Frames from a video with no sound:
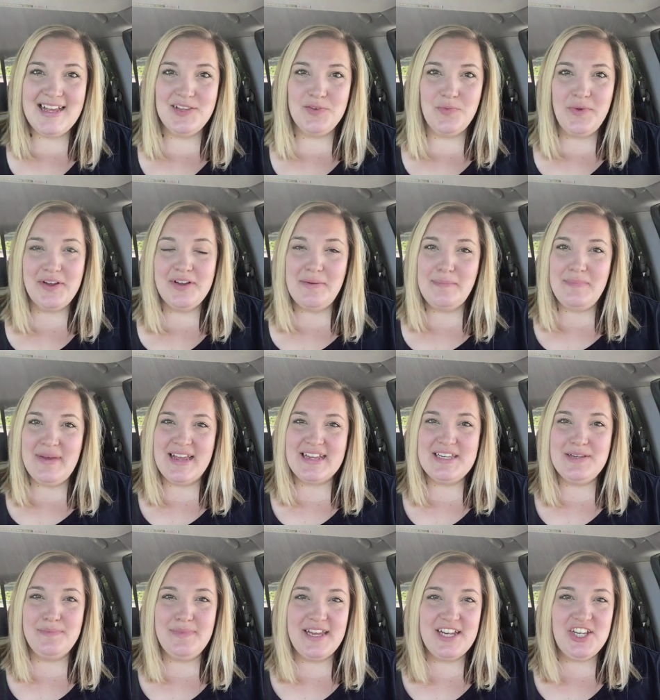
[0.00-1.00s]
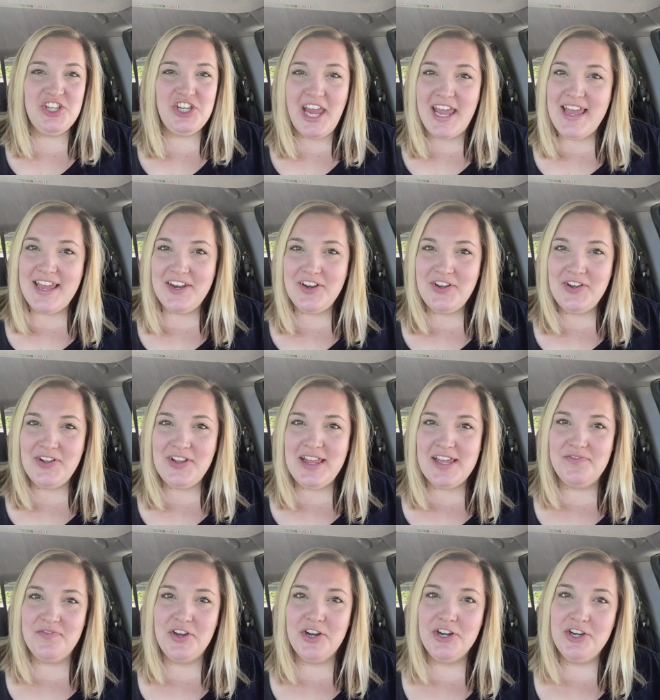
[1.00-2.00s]
guys welcome back to my channel
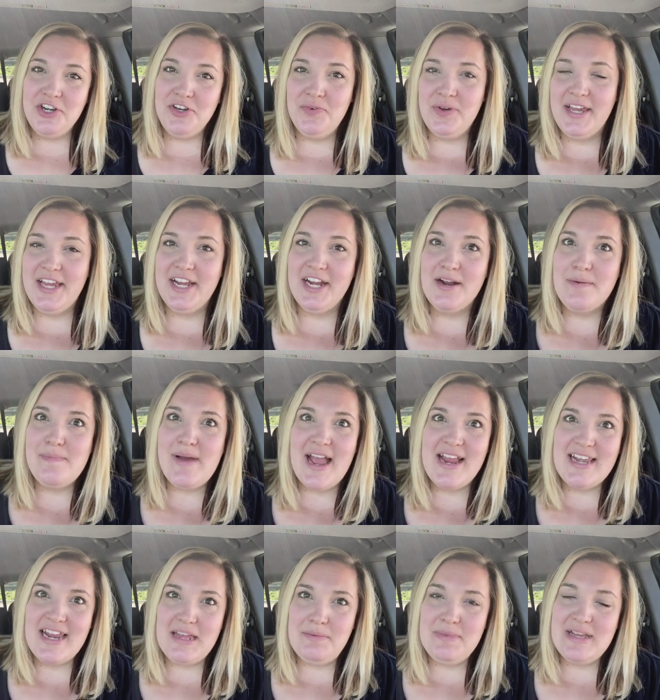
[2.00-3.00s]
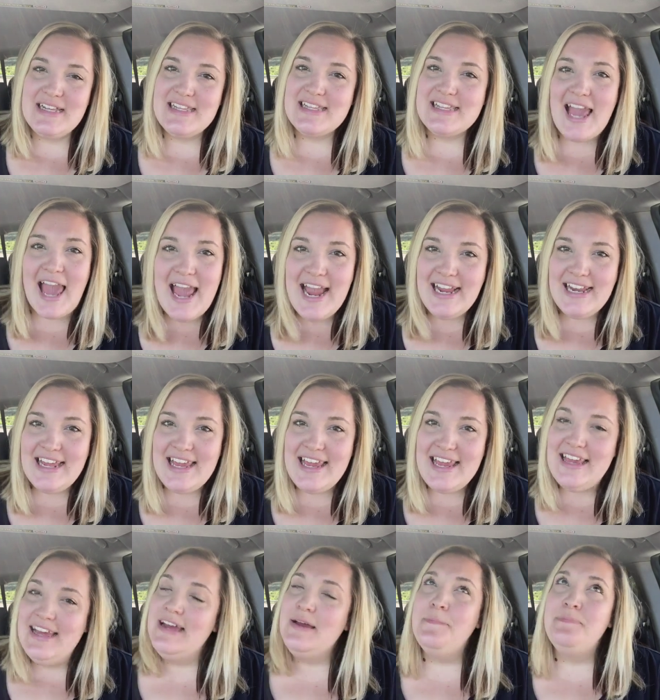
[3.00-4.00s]
if you're new here my name is
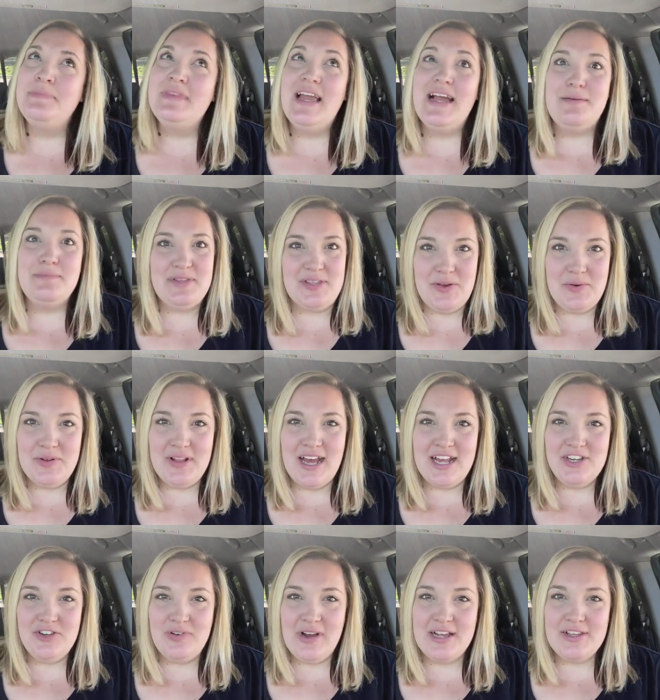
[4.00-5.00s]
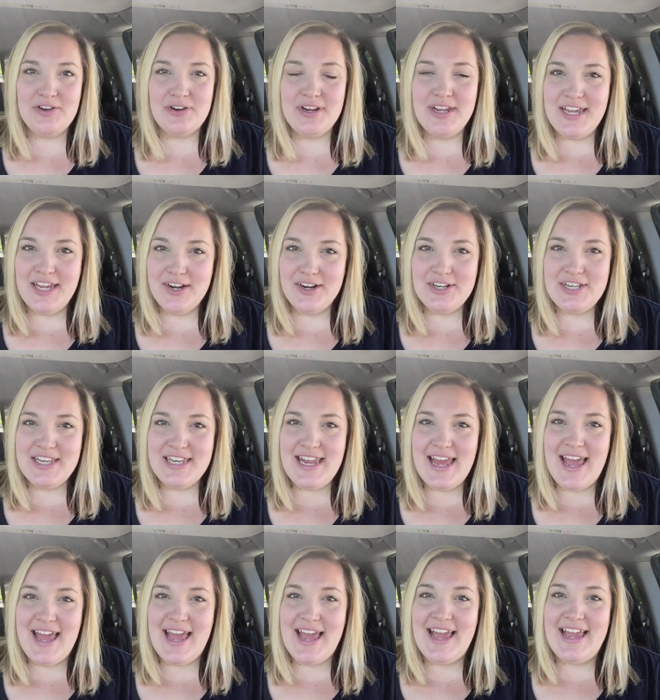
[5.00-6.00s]
Katie I'm so glad you guys are here
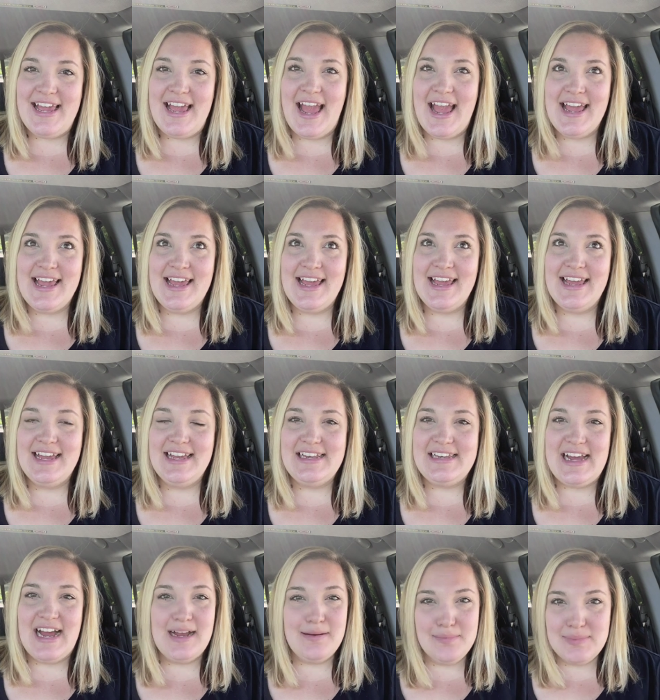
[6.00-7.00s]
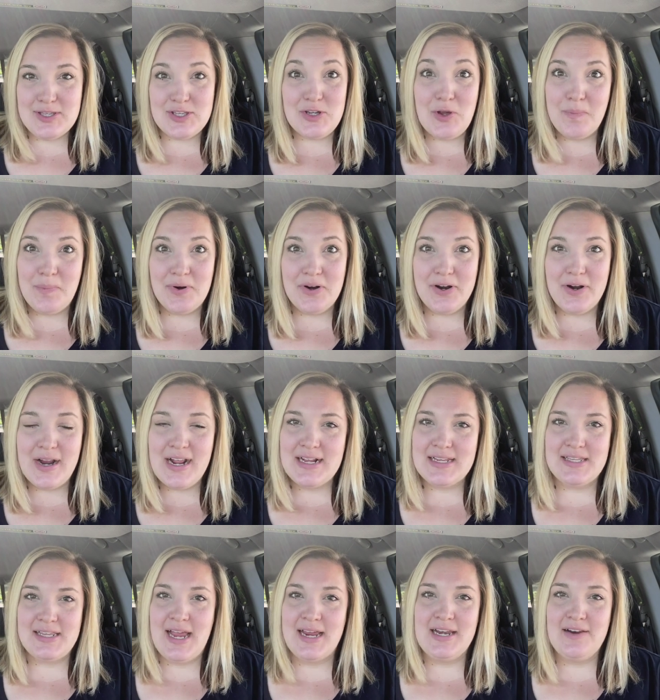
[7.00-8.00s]
today and I'm super
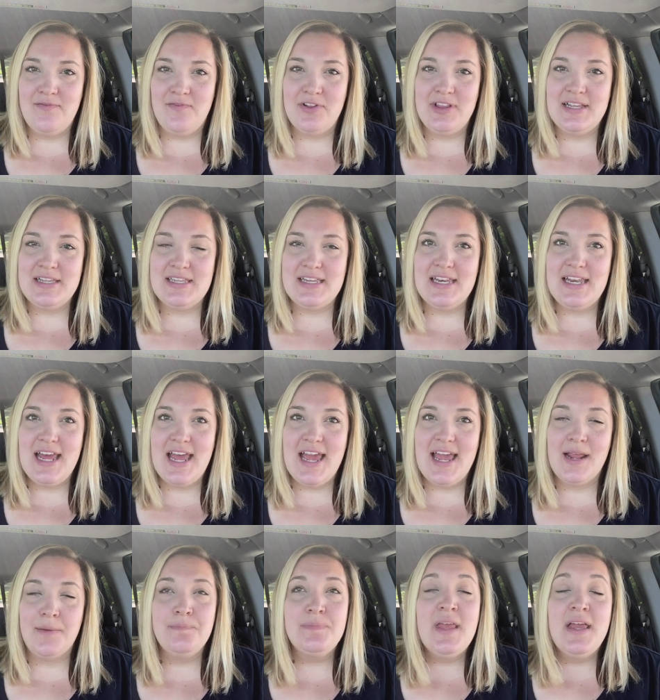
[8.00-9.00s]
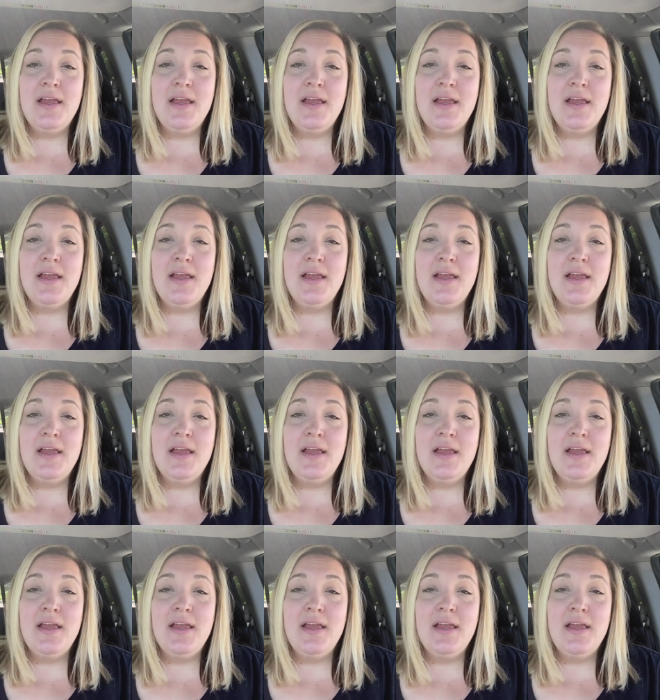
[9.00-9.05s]
excited for this today